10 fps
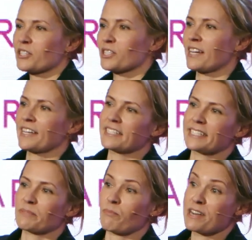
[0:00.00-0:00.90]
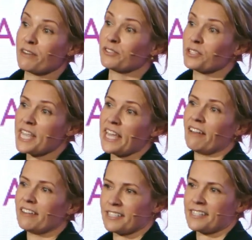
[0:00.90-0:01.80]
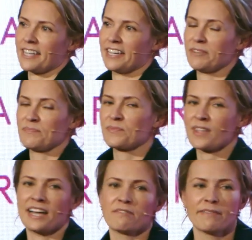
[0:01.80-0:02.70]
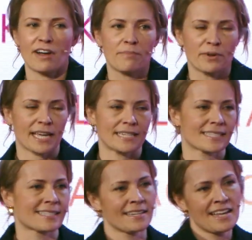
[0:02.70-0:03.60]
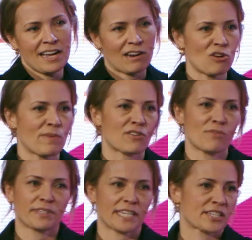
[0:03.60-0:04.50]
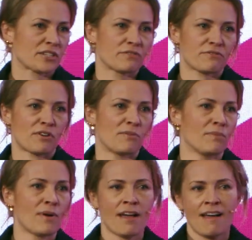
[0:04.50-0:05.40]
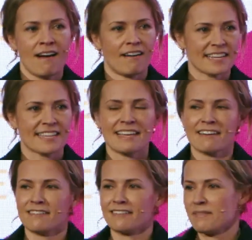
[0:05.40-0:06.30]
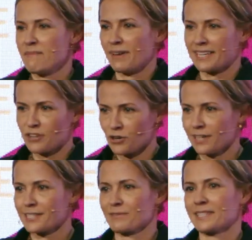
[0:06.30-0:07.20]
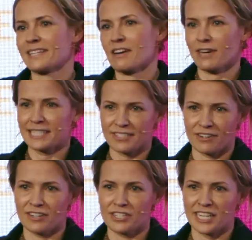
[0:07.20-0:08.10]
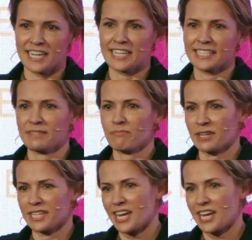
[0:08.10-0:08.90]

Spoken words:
Society's Brand of the Year last year. And we were up against global competition from IKEA, McDonald's with their Race to Archies, British